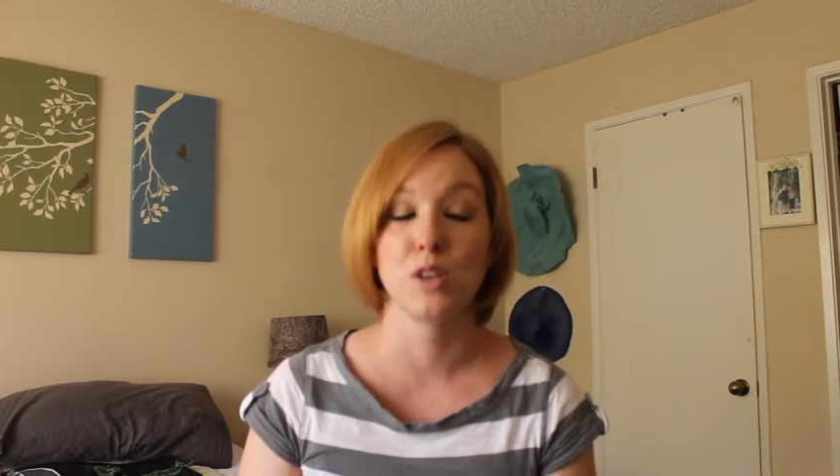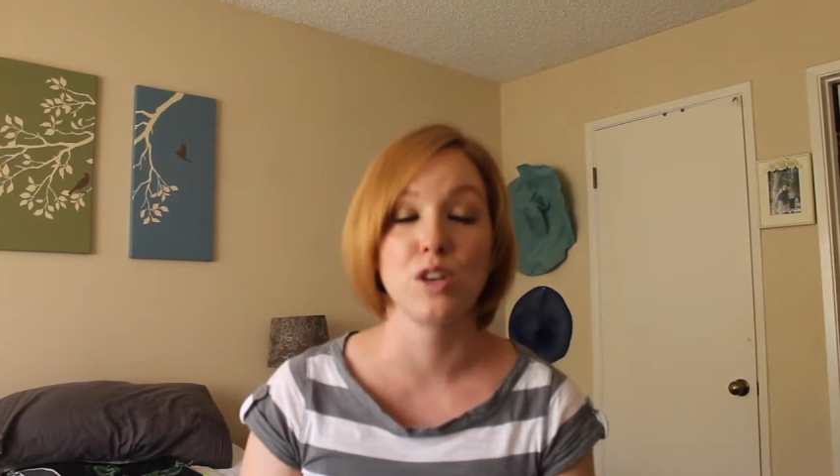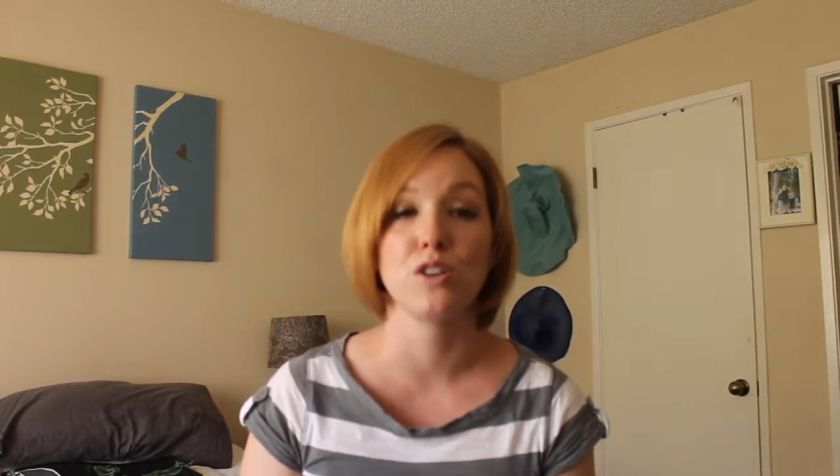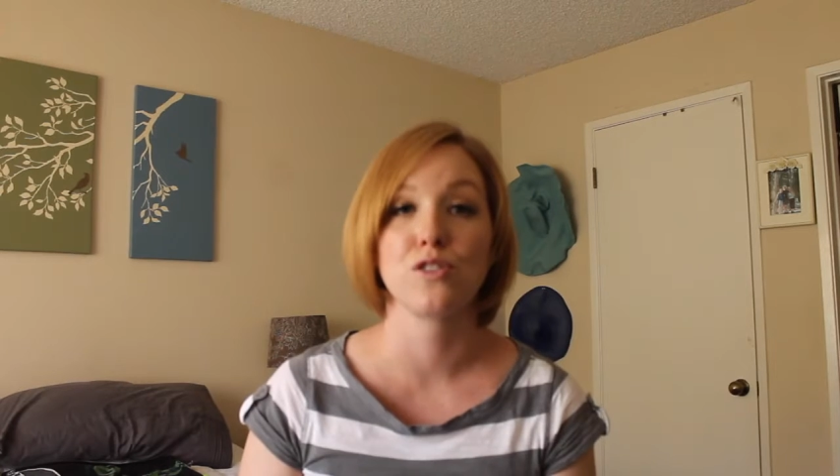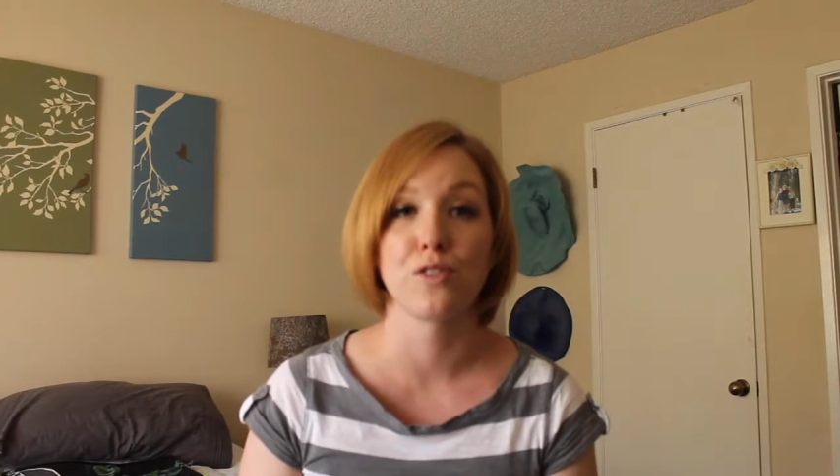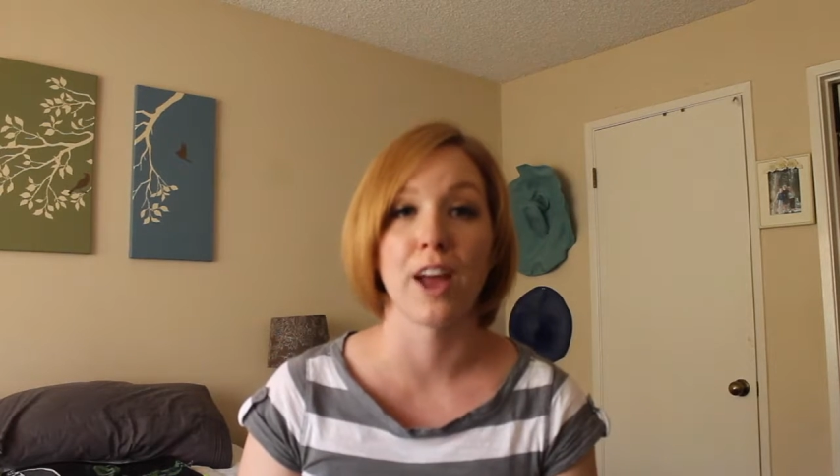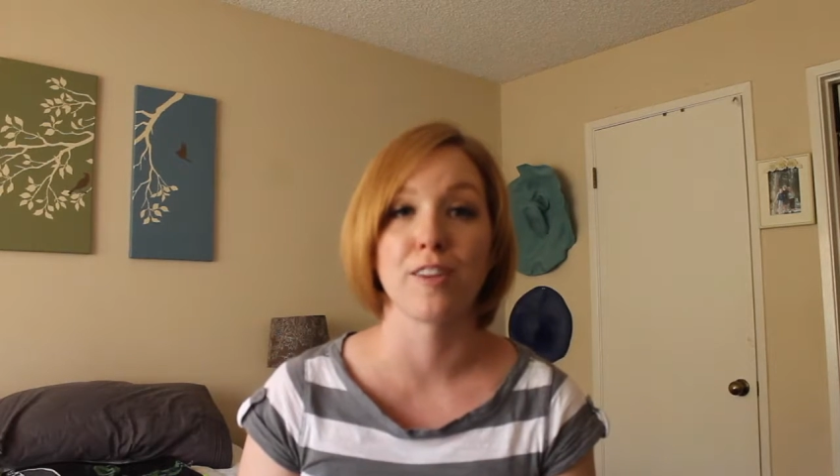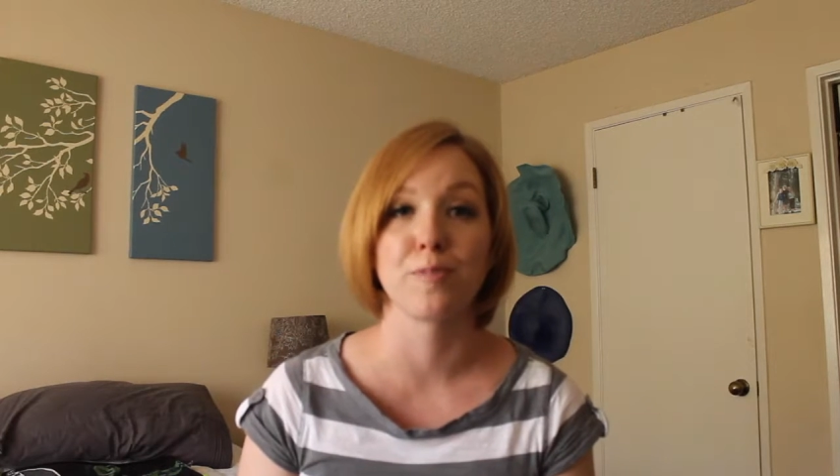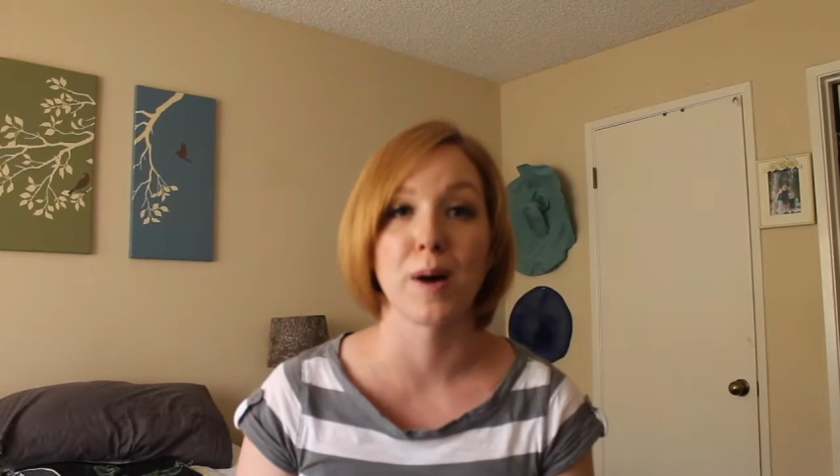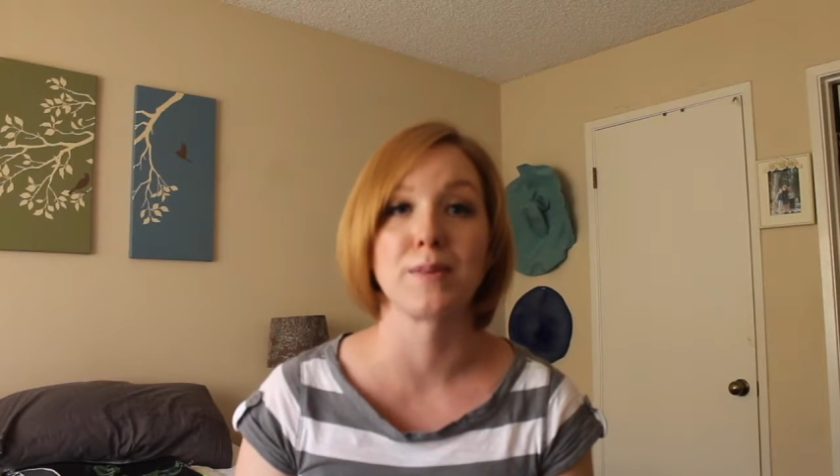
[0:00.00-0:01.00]
huge fan
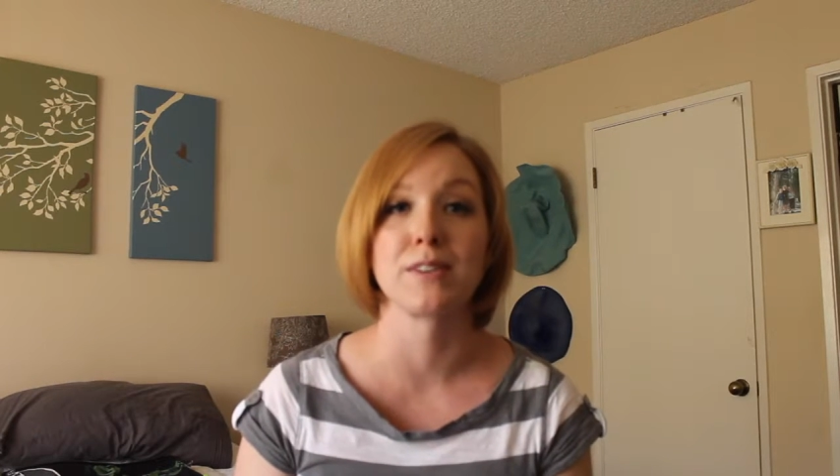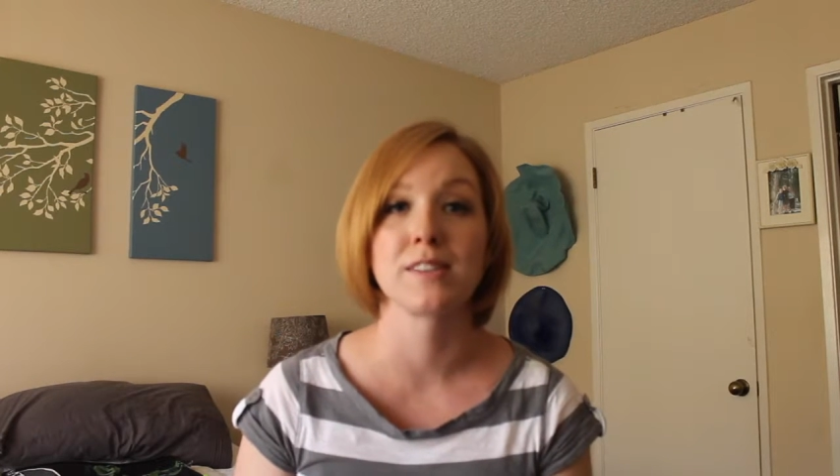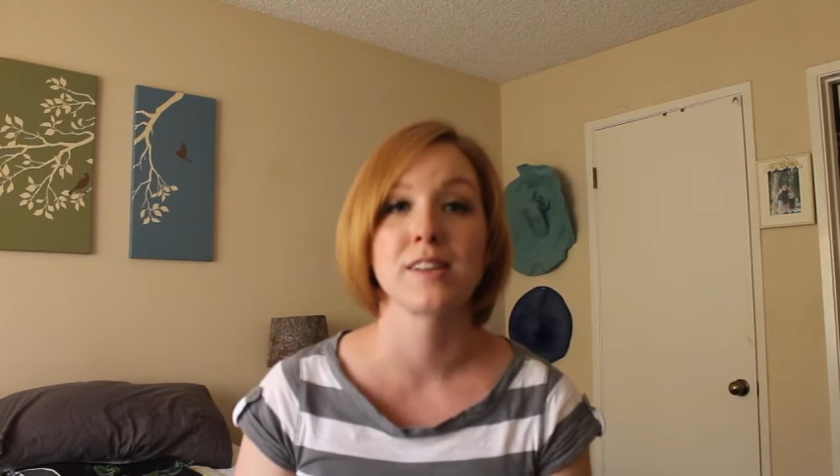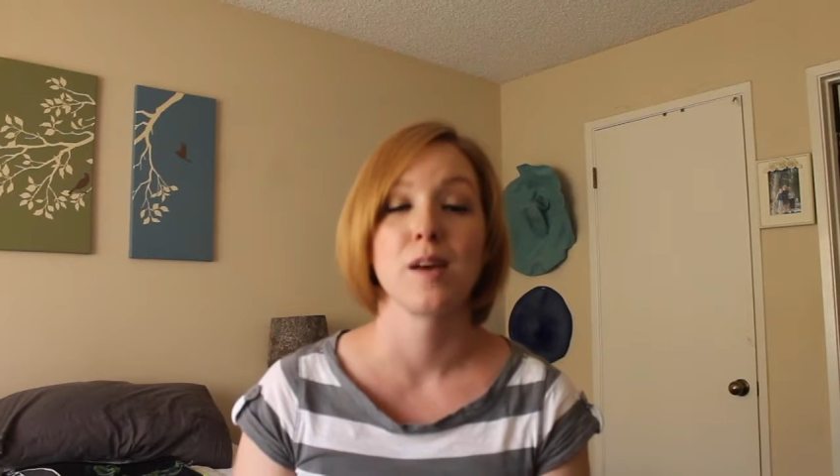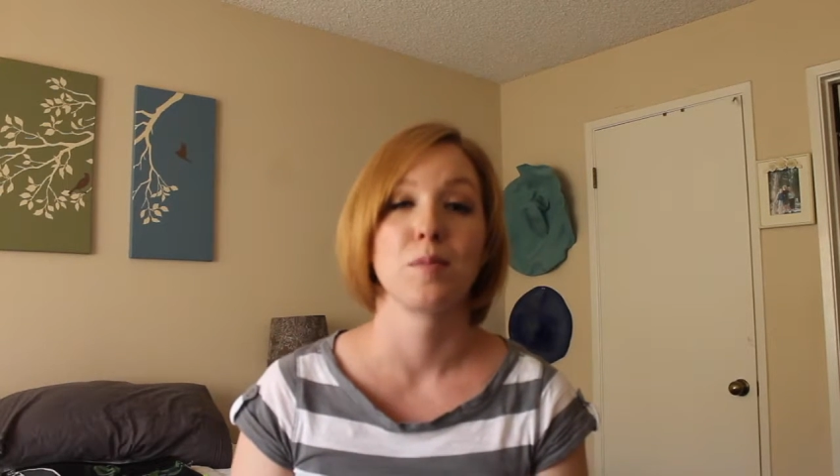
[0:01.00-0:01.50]
of bubbles,